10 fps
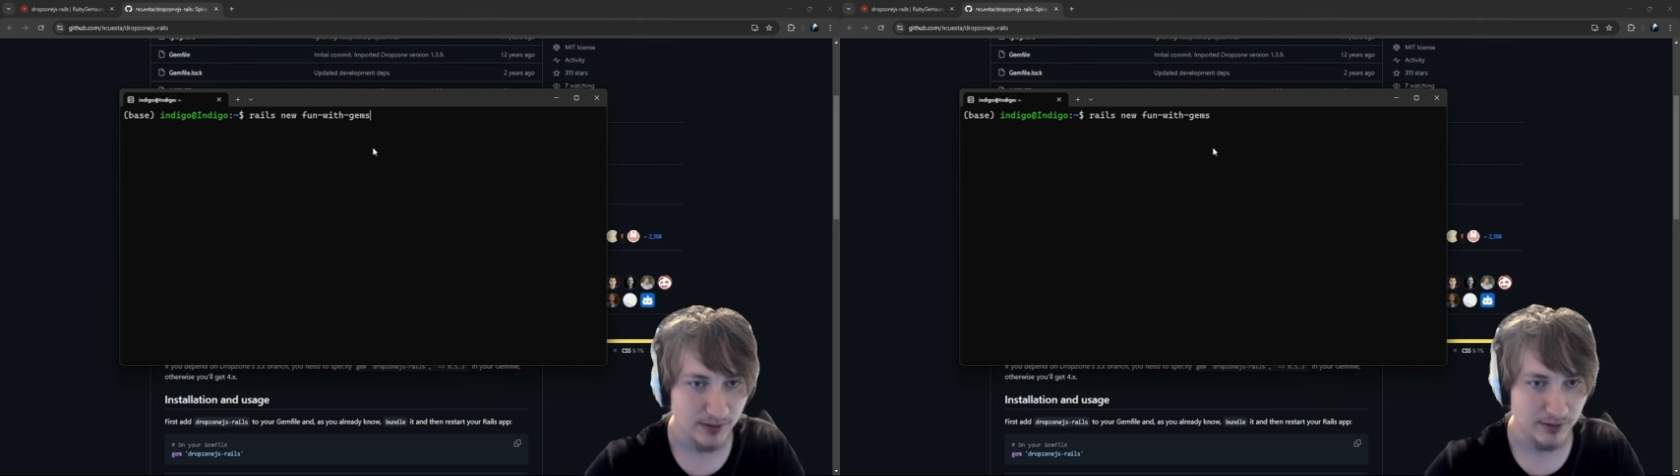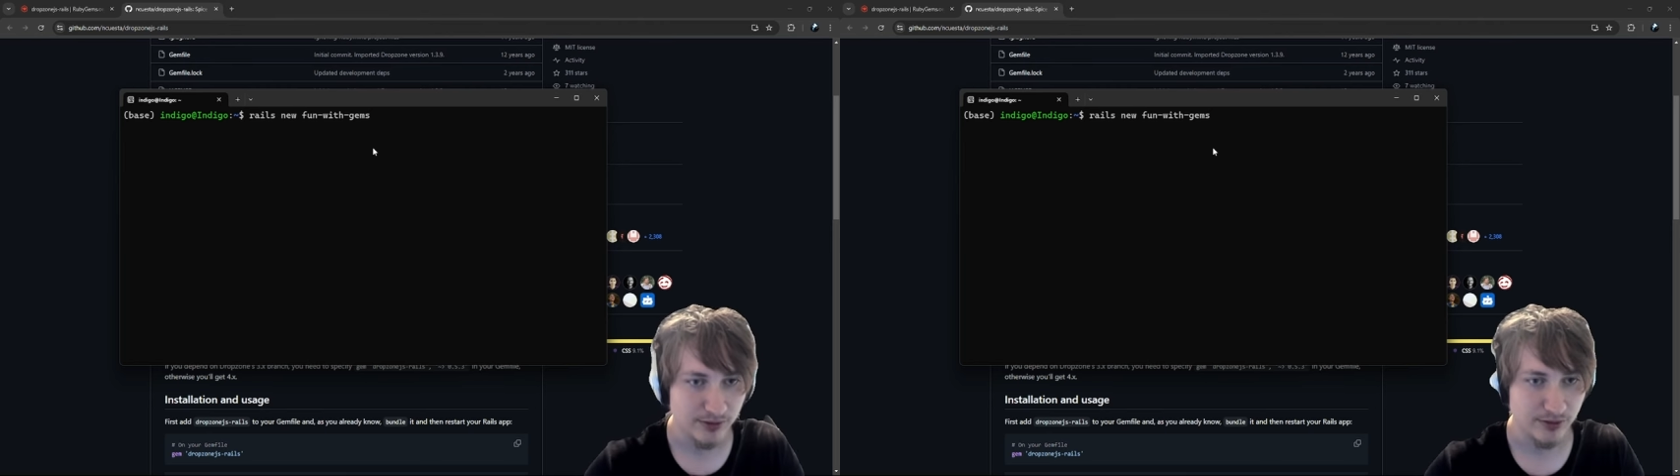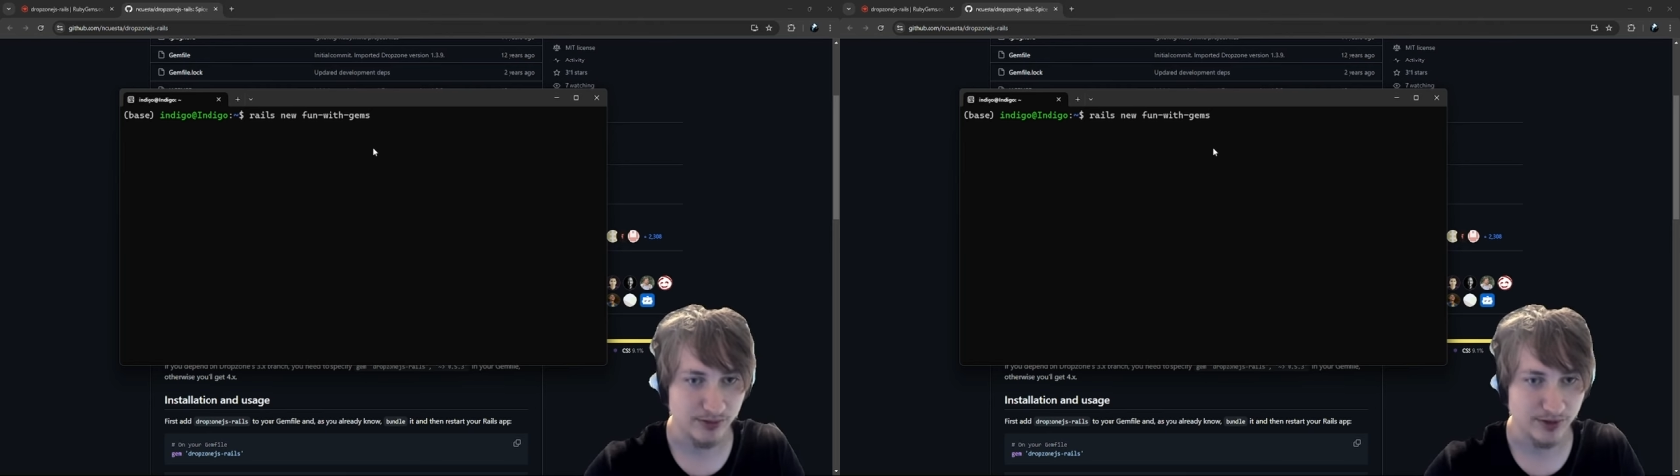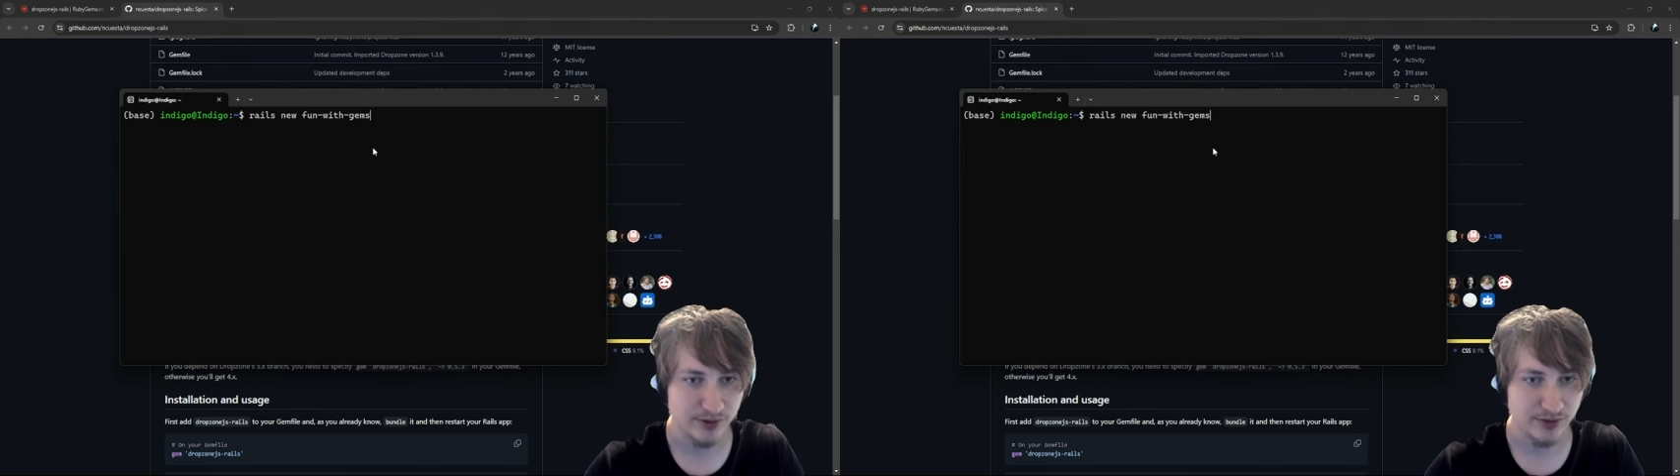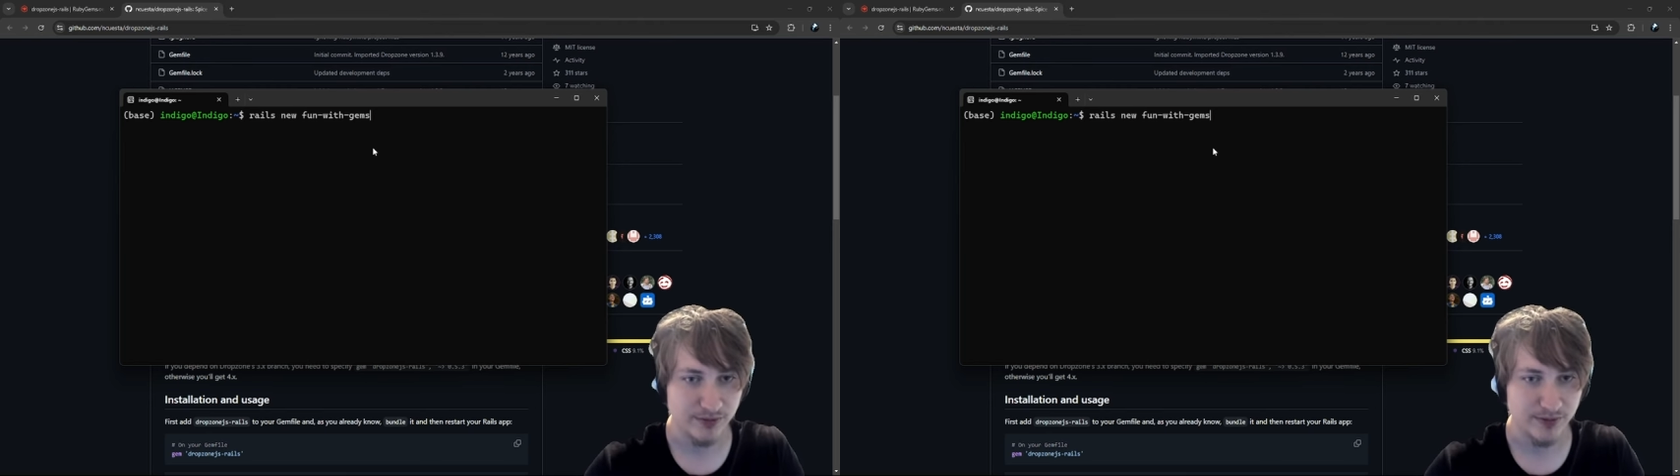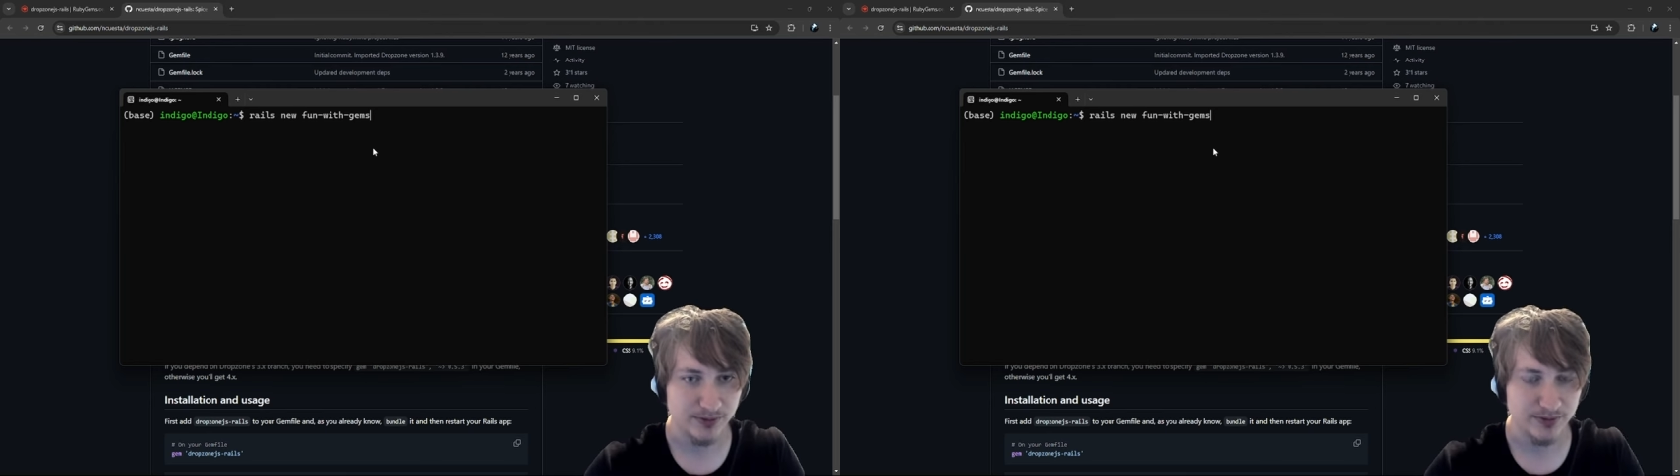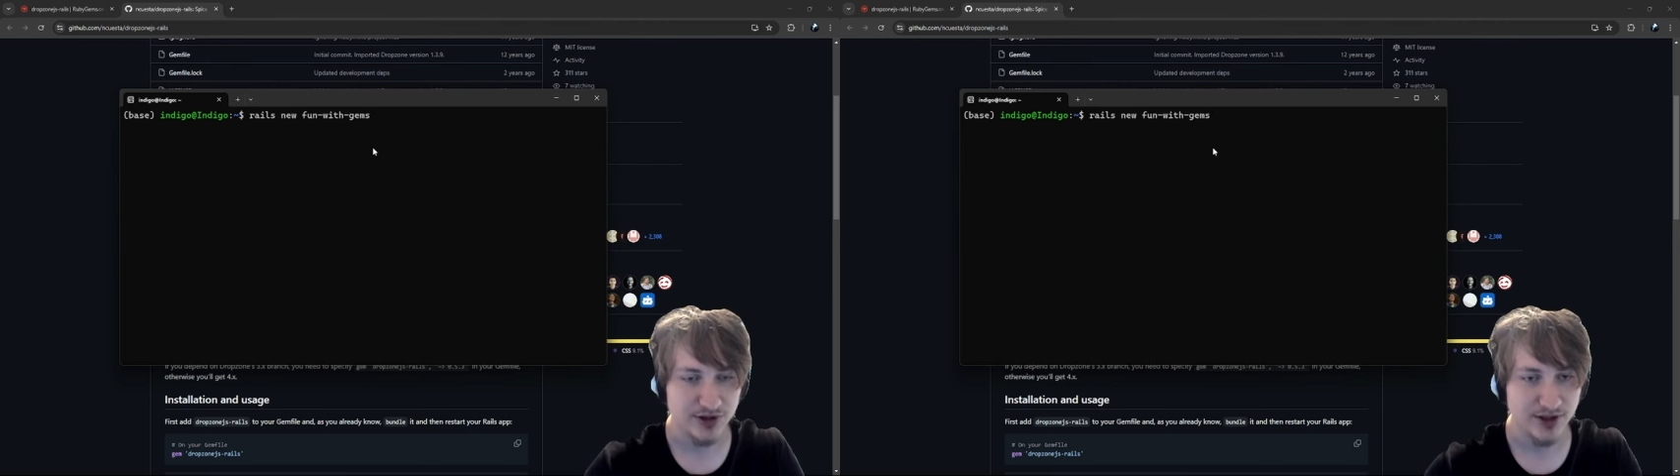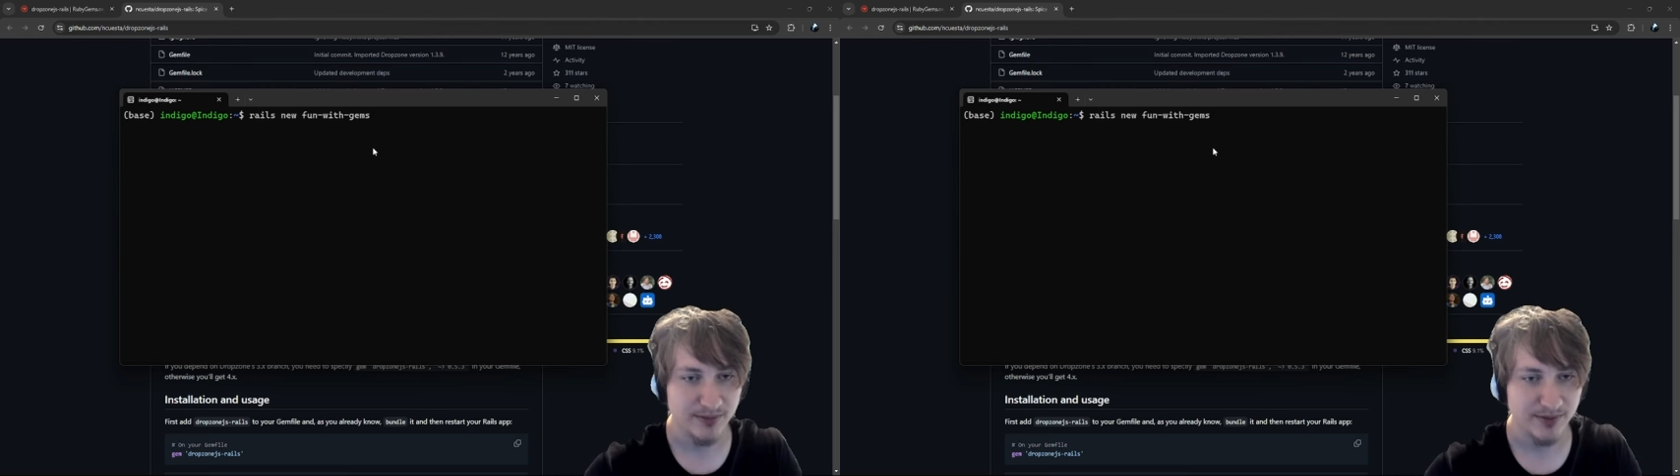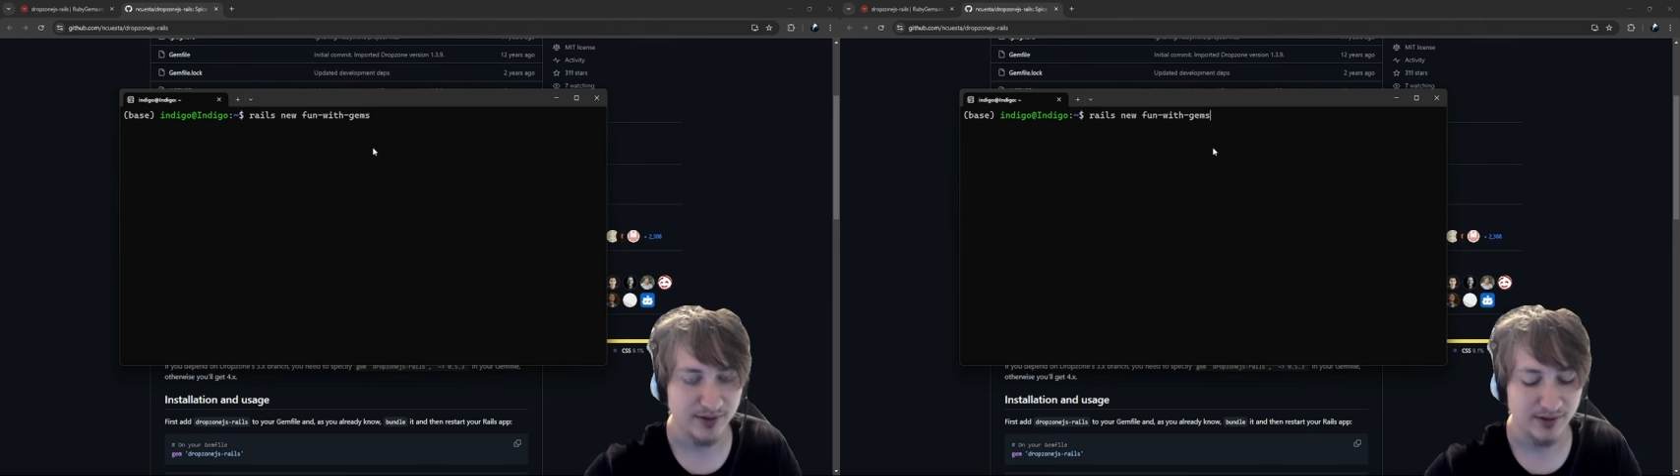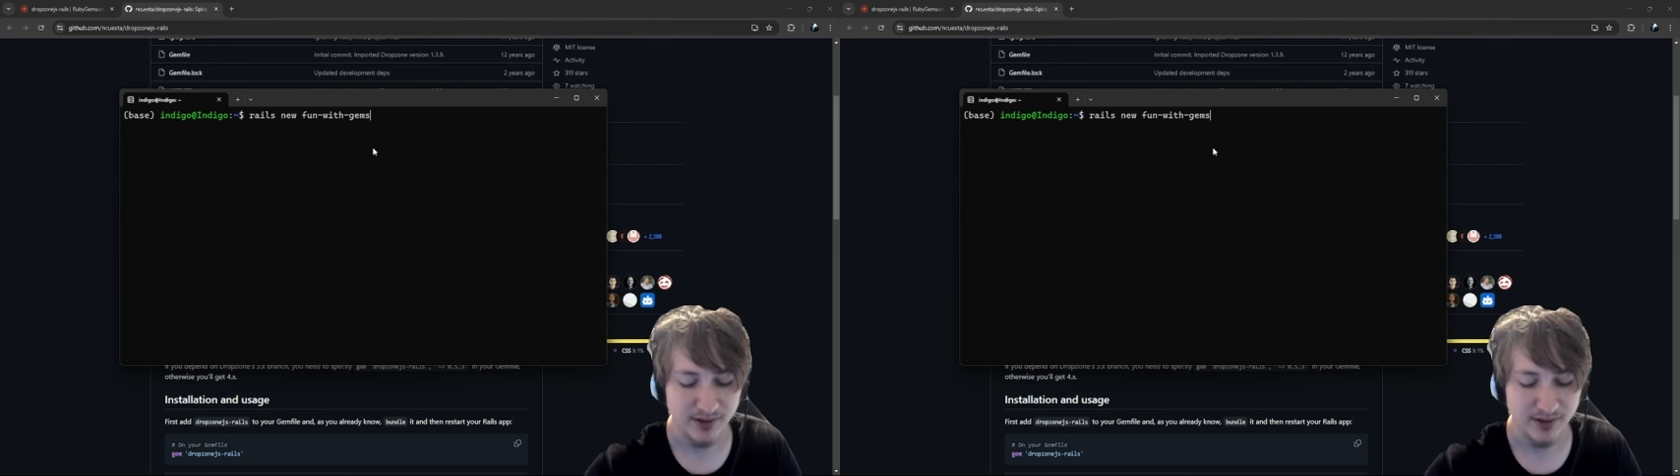says do Rails new fun with gems.